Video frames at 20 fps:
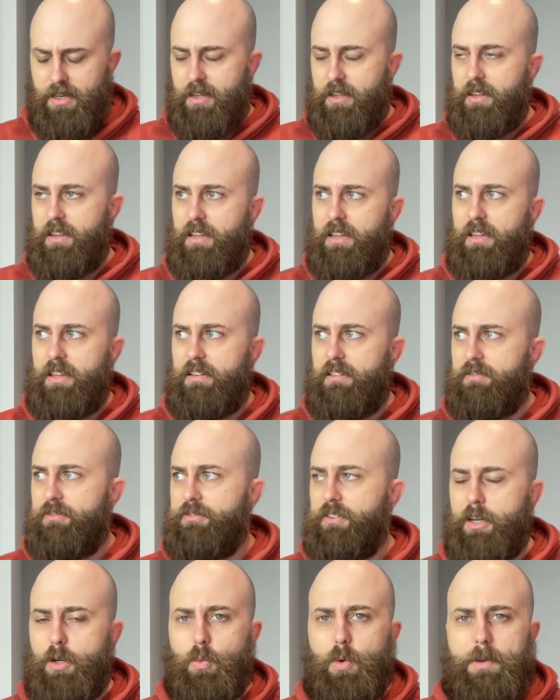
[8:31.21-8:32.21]
The
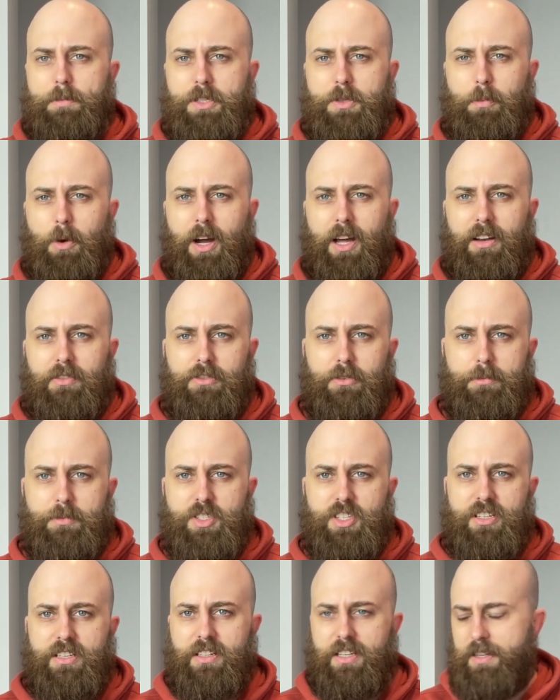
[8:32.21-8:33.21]
funnel web spider from
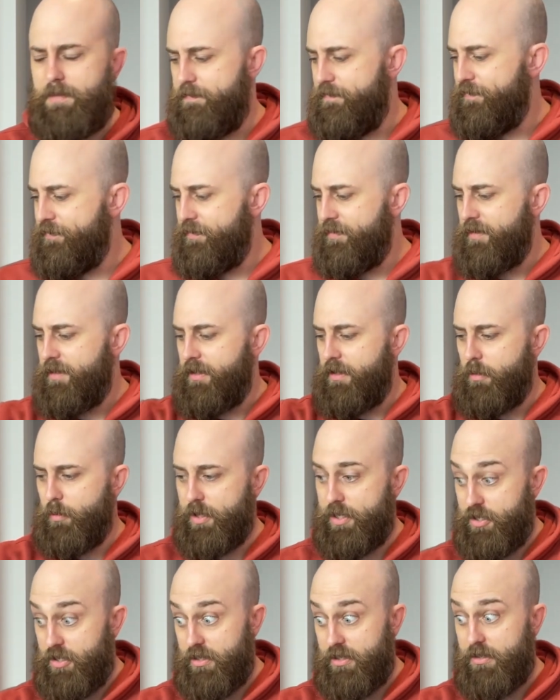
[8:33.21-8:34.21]
Sydney,
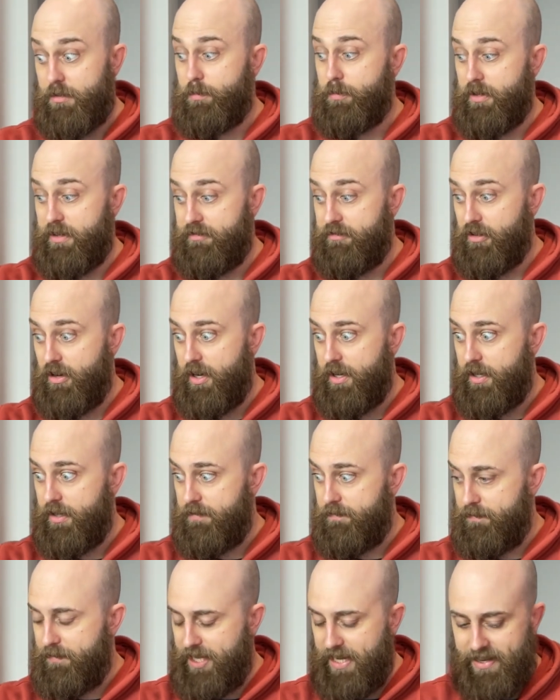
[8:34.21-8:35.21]
which is pretty
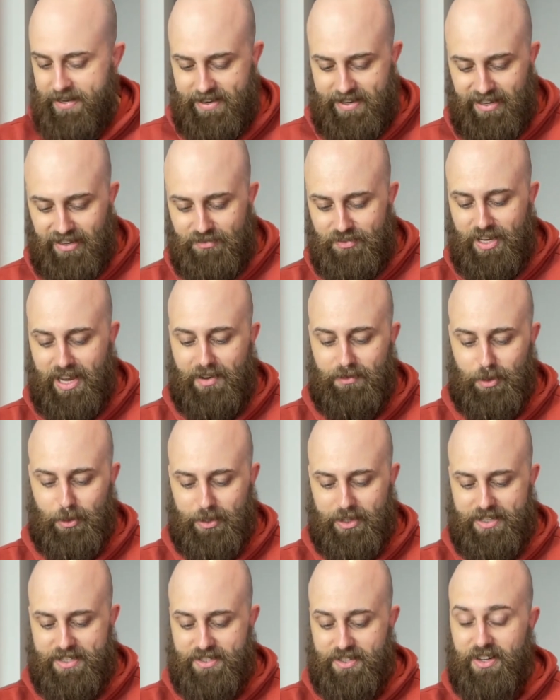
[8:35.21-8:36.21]
frightening. If you have a look
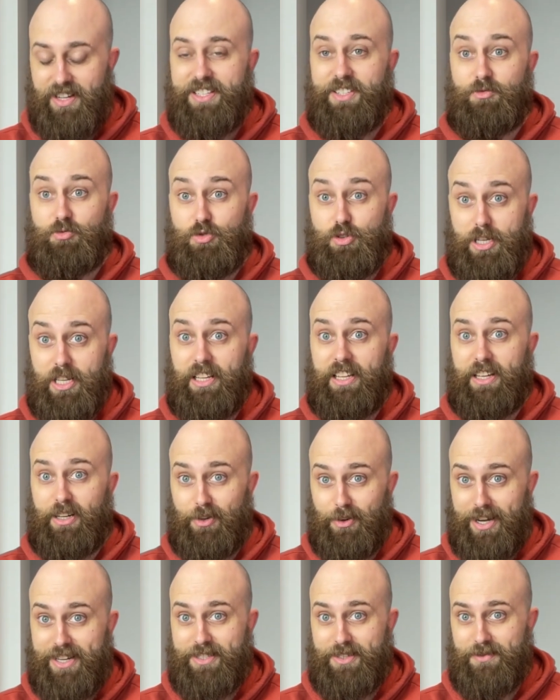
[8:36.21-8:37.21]
at these guys, really
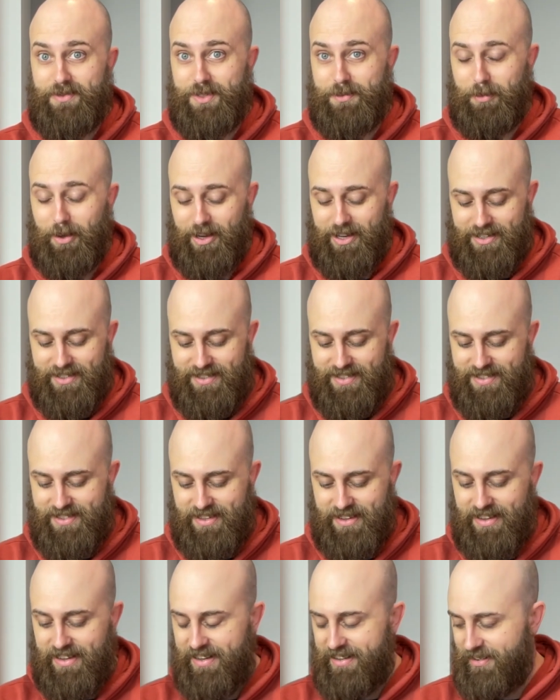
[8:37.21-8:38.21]
aggressive spiders
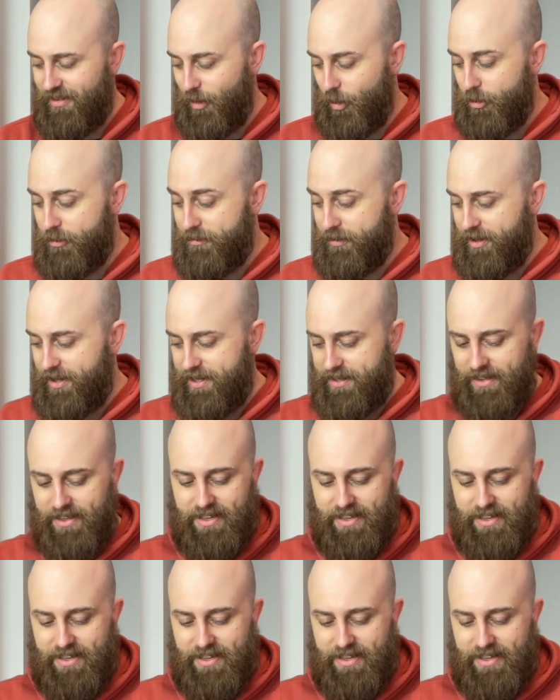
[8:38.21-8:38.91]
and horrifying.